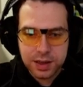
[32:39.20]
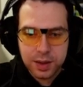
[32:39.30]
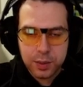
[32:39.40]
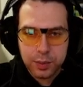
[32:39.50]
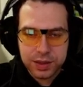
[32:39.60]

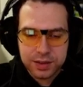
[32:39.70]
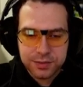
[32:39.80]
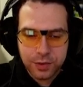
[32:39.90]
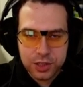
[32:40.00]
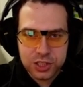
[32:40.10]
but
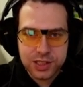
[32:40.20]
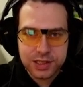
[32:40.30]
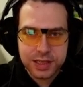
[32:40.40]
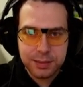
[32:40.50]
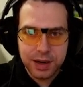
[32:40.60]

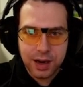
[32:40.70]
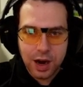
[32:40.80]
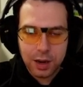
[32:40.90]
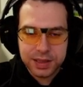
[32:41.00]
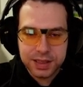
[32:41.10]
unfortunately my
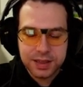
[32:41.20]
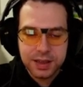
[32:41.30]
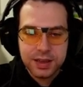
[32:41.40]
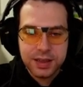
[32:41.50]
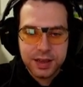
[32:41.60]
army
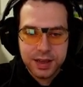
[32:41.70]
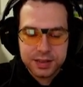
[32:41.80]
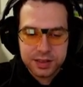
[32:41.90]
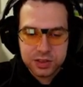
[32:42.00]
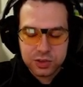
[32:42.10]

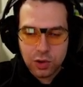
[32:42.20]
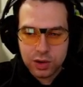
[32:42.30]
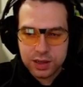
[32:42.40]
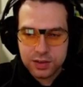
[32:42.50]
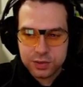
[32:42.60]
isn't strong
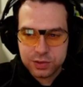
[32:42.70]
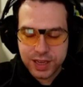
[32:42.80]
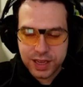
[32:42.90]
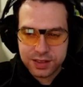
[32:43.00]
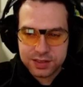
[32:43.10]
enough to
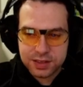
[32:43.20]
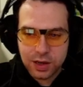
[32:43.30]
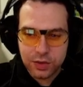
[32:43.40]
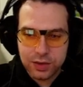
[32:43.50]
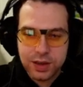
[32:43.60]
take this
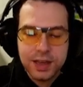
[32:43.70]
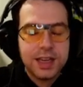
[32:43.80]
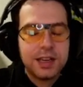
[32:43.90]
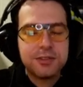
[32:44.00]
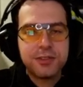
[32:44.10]
down.
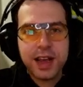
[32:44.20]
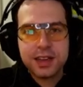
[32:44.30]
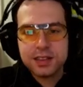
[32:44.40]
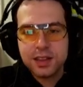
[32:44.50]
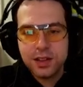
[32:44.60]
In
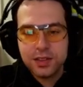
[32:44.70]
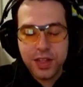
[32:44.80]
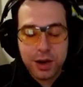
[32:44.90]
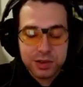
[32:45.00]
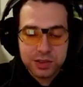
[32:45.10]
fact,
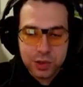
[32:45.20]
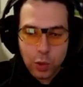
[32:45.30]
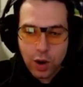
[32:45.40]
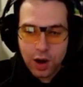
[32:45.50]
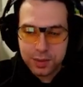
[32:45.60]
there is
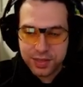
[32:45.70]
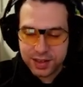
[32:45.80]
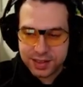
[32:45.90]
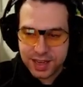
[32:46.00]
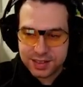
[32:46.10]
no army
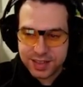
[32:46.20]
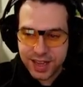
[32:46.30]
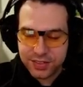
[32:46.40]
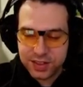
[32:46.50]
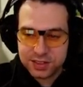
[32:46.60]
that can
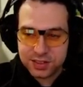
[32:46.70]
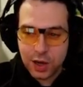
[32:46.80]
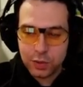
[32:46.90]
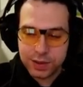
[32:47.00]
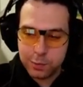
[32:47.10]
take this
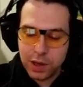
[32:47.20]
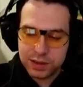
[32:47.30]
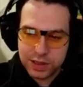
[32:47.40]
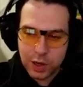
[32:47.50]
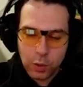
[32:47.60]
down in one
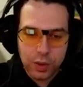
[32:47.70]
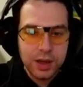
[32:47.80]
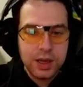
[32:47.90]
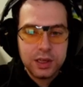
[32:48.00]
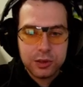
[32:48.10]
go.
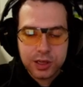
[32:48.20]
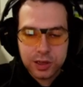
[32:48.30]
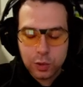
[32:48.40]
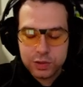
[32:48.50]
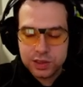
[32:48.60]
You can
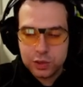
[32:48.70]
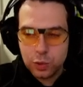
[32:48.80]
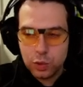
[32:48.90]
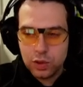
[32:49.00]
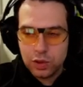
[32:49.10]
only
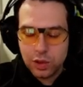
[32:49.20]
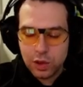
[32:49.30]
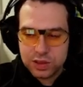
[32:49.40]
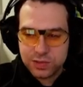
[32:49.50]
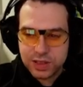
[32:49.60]
do
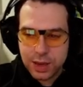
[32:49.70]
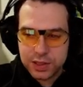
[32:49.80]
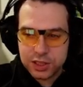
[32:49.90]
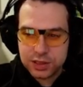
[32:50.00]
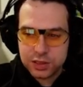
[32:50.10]
lots of
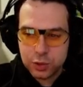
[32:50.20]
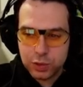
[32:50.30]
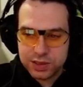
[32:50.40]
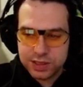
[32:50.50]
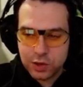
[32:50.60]
damage to
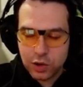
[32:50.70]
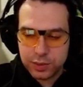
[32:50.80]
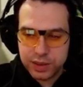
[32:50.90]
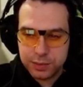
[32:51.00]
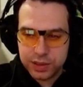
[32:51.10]
his
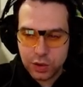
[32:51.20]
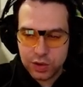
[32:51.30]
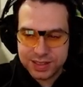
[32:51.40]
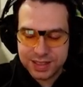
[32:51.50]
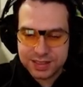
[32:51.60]
economy
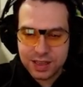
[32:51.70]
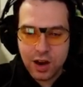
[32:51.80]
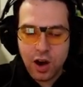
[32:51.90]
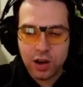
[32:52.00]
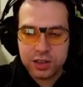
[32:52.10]
because it is
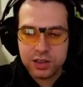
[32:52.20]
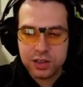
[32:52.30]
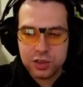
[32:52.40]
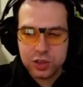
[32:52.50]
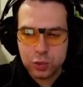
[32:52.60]
hard
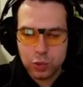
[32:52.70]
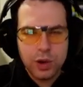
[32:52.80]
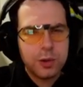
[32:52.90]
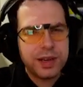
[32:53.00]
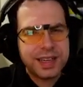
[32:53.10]
to
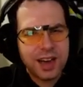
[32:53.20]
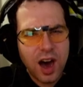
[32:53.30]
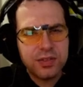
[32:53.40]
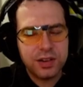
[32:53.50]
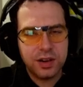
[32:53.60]

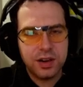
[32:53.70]
recover